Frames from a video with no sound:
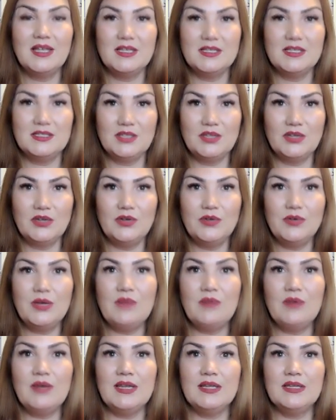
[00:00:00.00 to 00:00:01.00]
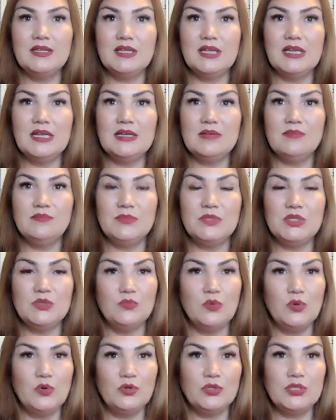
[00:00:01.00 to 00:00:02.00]
So I want you, um,
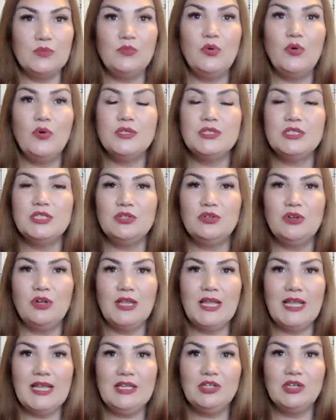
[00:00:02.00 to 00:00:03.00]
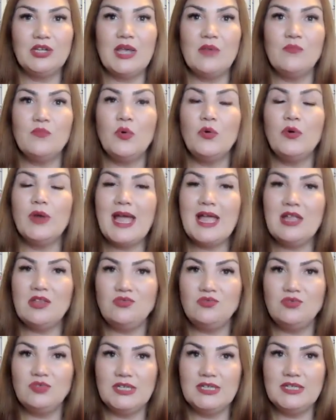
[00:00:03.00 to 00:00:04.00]
the more the points you collect, you get more
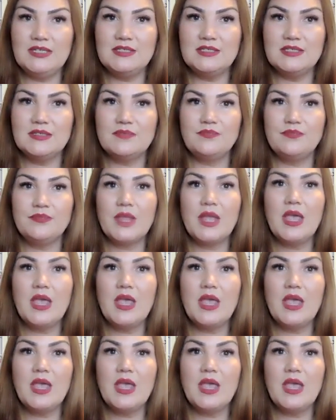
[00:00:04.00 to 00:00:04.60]
entries.